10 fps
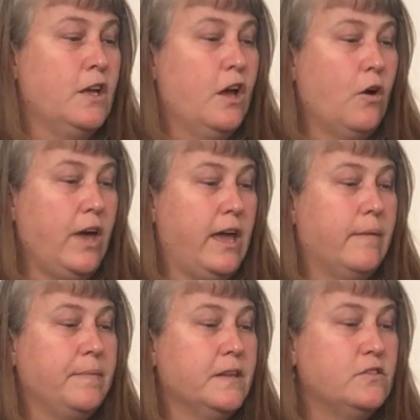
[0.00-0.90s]
Okay,
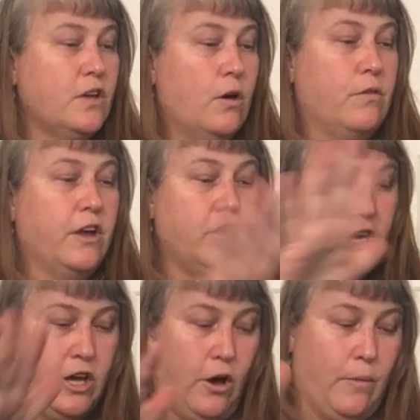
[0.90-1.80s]
so there you
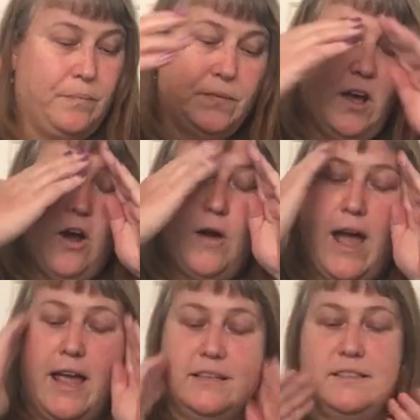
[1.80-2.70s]
go. All
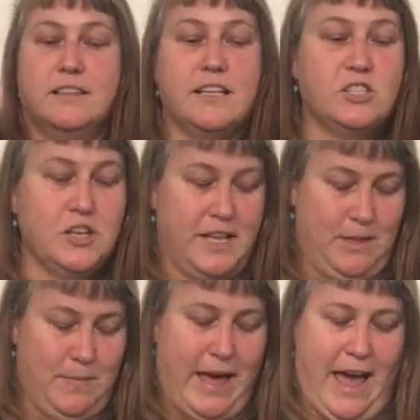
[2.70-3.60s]
right, let's look at the
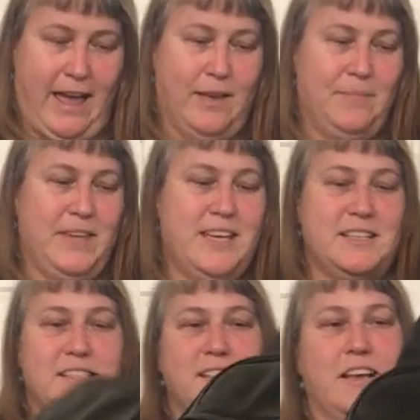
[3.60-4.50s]
bag
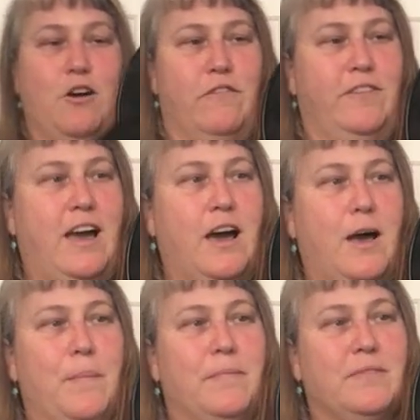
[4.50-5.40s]
itself.
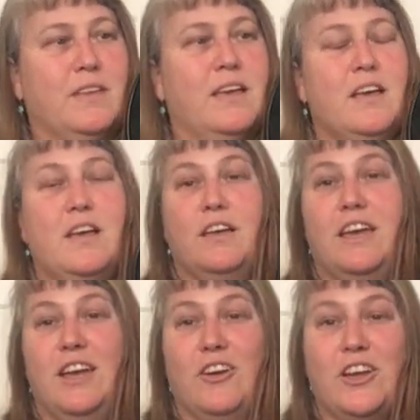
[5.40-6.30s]
Um,
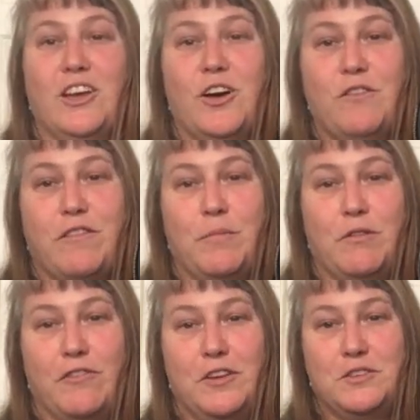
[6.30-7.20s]
here you go from the
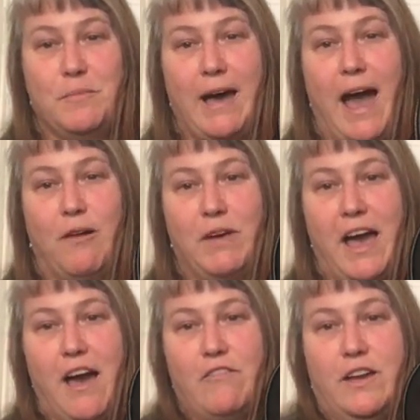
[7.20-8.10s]
front to back. We
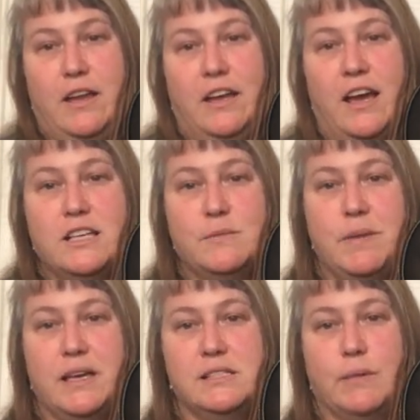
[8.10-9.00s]
have a nice
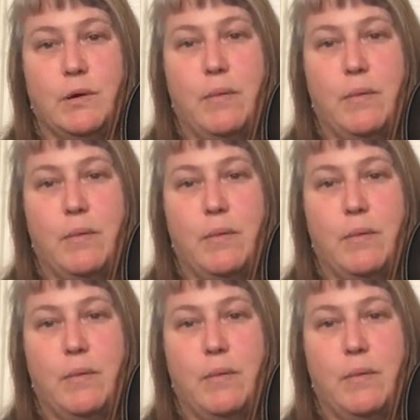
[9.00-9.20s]
big zipper